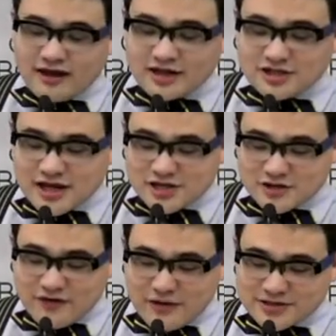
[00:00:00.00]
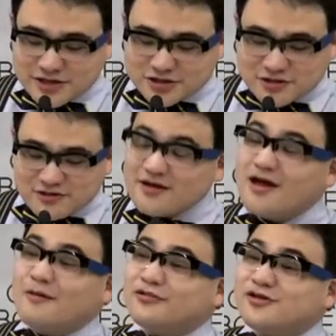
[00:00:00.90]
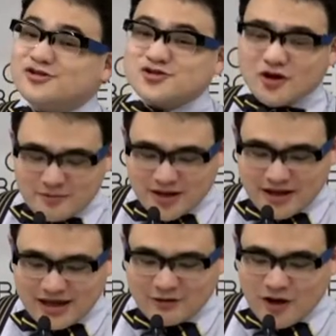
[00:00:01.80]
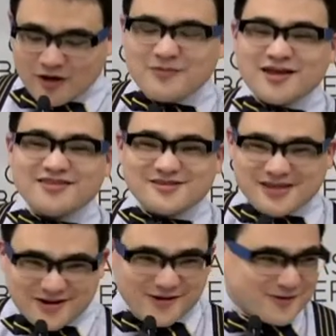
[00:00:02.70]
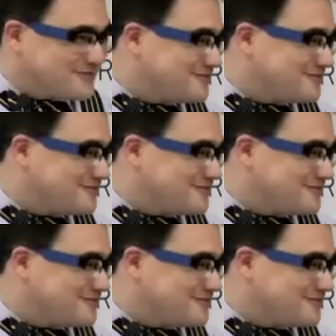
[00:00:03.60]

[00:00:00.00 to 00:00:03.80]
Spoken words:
Education Foundation. Please join me in welcoming the senator.